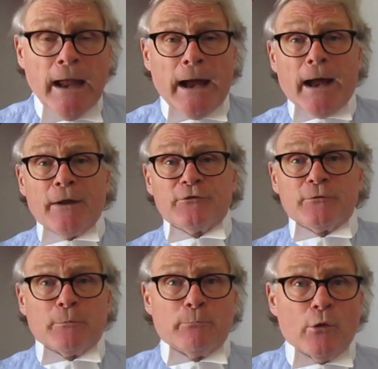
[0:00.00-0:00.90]
And
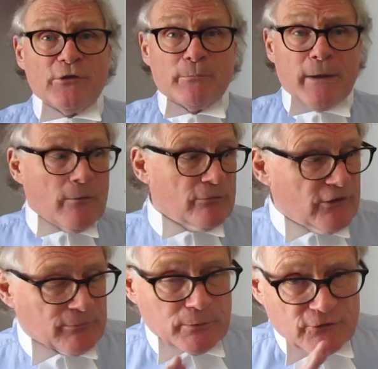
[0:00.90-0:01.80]
the point about
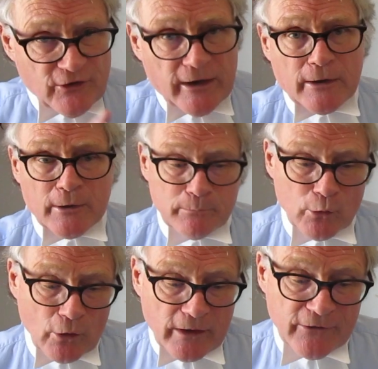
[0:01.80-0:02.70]
this particular
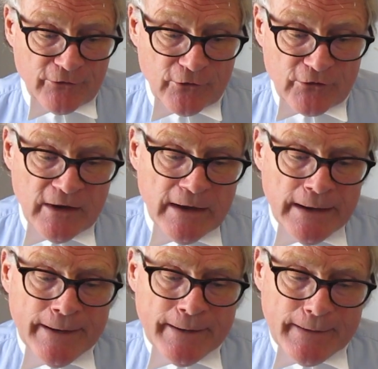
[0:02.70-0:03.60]
book is that
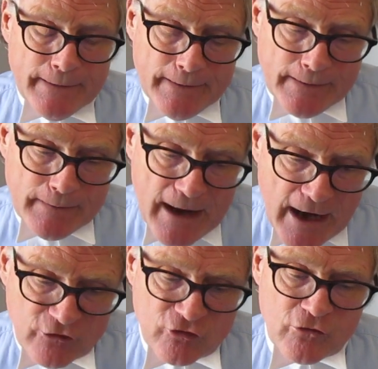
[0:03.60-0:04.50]

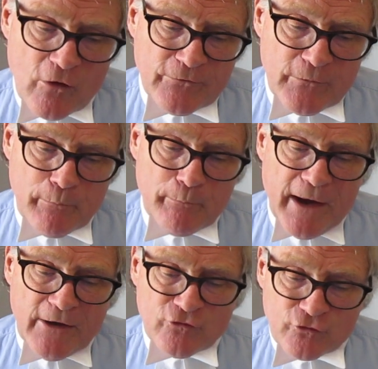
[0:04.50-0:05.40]
Ashcroft
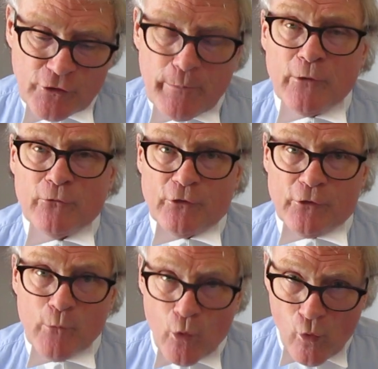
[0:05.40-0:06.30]
pays tribute to
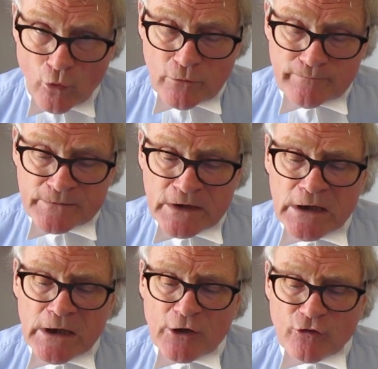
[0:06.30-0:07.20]
them all
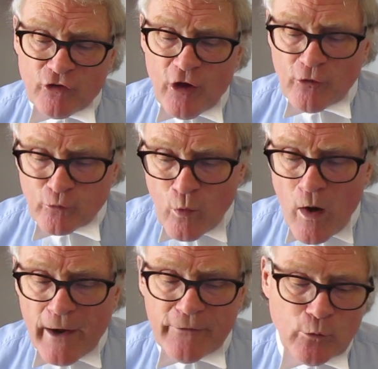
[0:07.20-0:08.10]
and shows
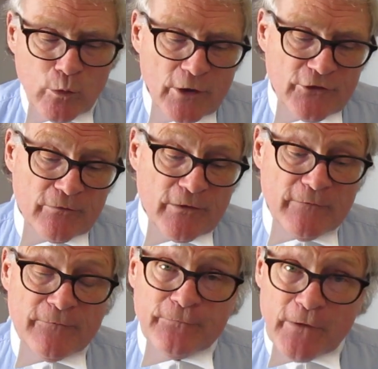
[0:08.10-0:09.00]
why, in the words of the
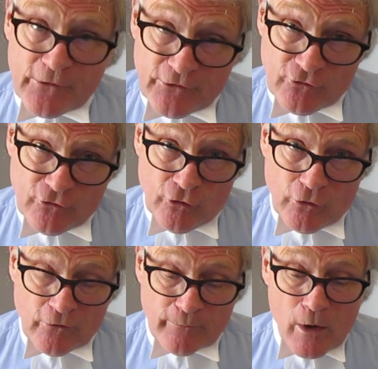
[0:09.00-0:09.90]
first
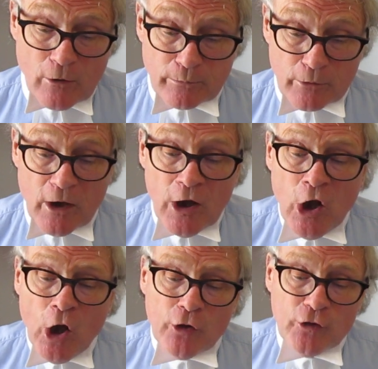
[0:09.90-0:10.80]
Duke of Marlborough,
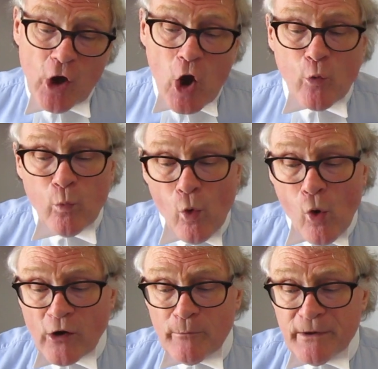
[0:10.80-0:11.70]
no
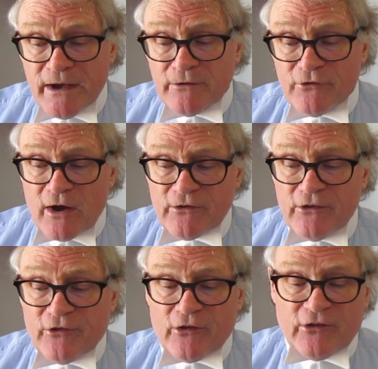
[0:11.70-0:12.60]
war can be
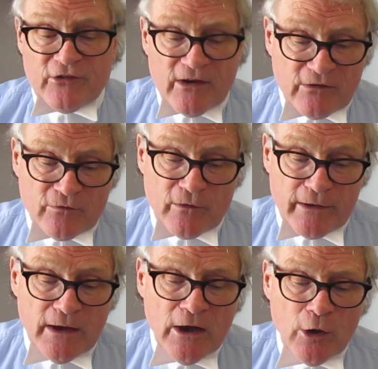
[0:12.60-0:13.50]
conducted
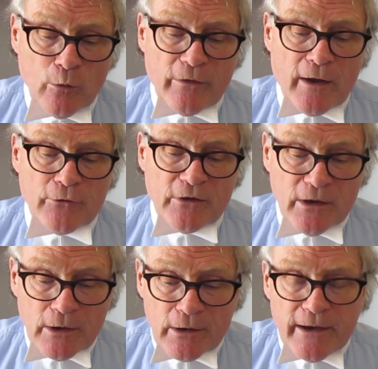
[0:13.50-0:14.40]
successfully without
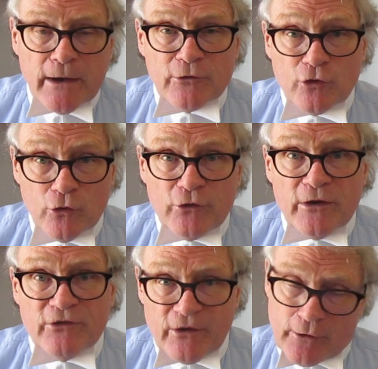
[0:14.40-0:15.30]
early and good
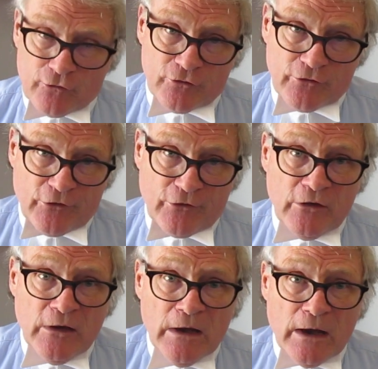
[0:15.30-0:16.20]

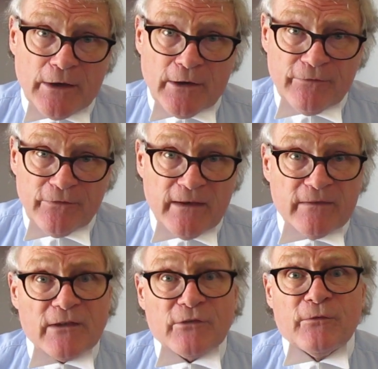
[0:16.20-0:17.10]
intelligence. And I think
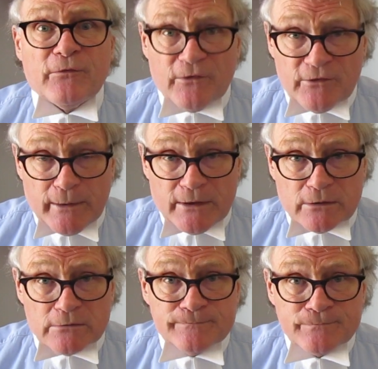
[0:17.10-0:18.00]
that's
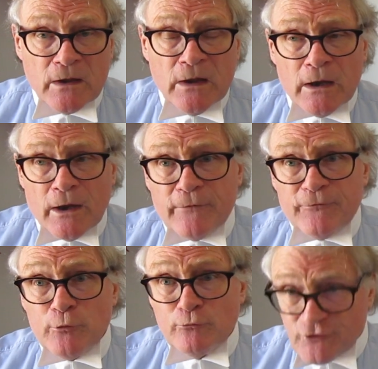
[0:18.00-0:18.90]
fundamental. And
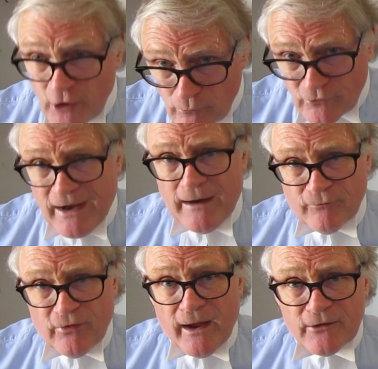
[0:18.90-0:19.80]
if you don't
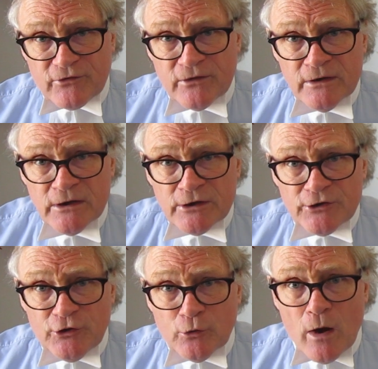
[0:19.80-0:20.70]
have that,
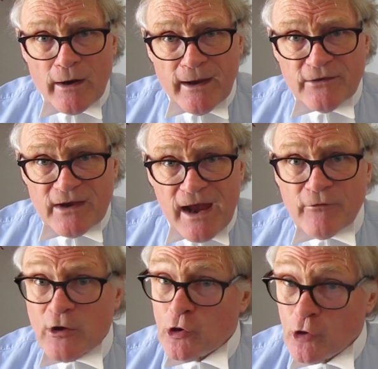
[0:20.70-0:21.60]
you are going to
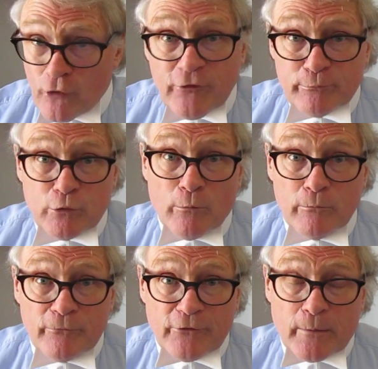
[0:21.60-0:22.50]
have a lot of
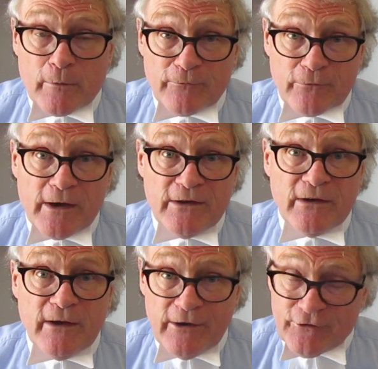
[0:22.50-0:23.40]
problems. I'm afraid
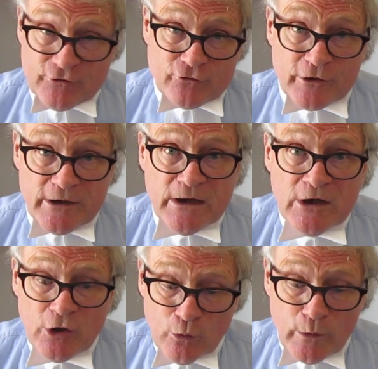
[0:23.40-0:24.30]
in history
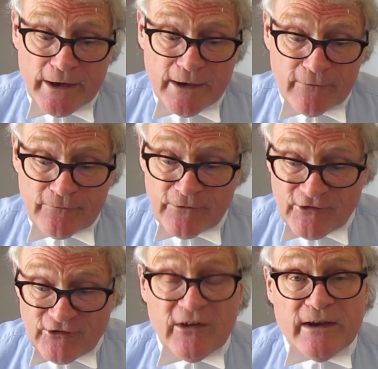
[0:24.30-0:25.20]
we have
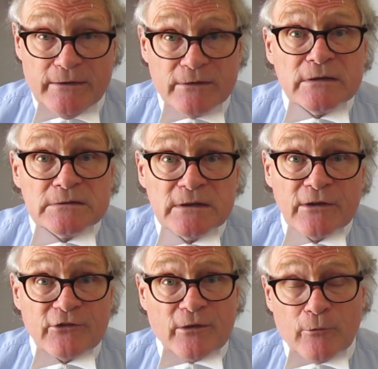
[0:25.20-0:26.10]
seen
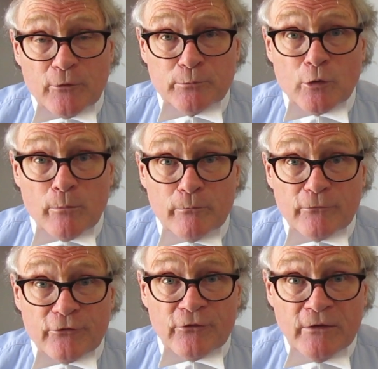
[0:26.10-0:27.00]
some of the
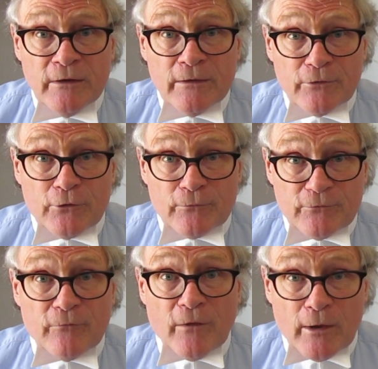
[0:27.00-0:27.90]
problems that have
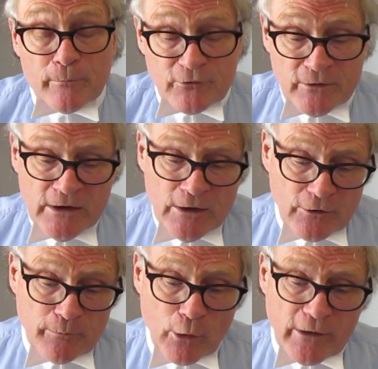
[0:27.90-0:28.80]
developed.
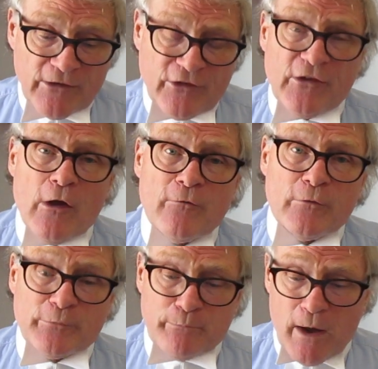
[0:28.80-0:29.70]
The book itself
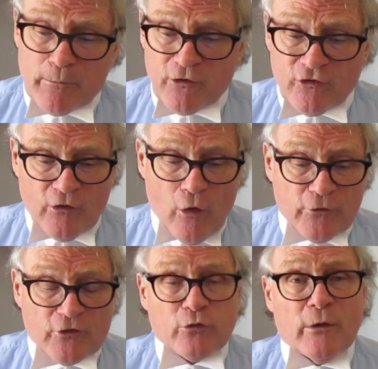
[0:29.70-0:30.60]
was published on
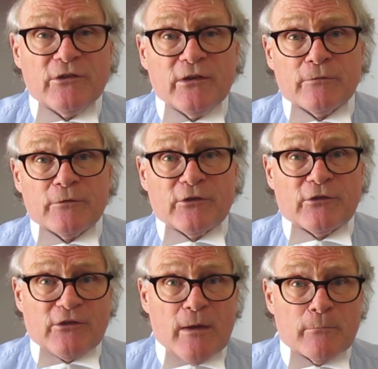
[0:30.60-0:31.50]
the 20th of
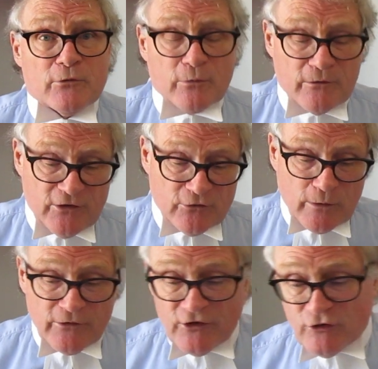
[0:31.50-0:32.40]
December
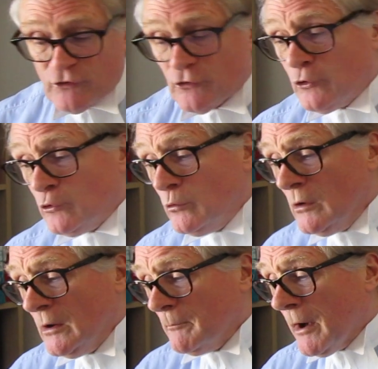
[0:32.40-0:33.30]
2022
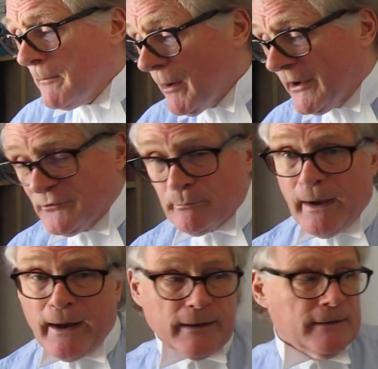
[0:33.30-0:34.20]
by
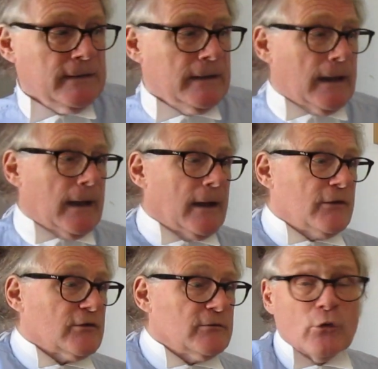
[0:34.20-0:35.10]
BITEBACK.
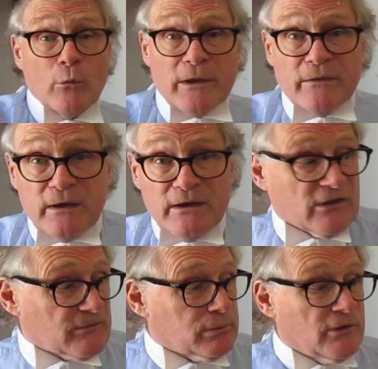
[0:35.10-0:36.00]
And normally he
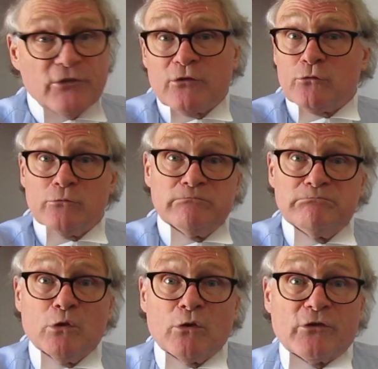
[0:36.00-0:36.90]
does political
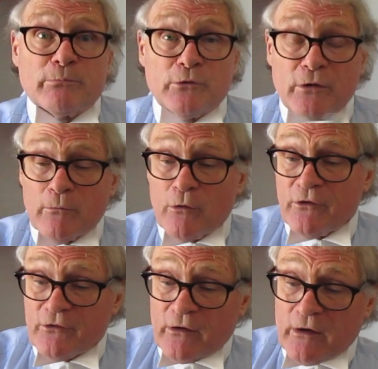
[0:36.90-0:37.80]
books, but on
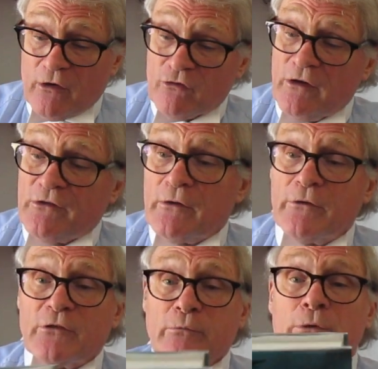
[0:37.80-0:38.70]
this occasion he's done
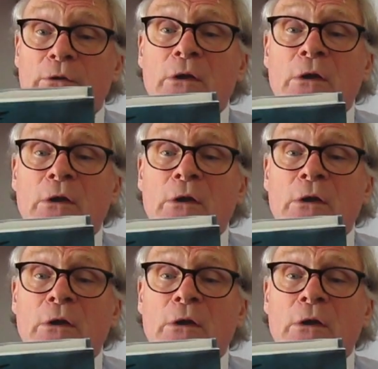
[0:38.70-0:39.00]
this one.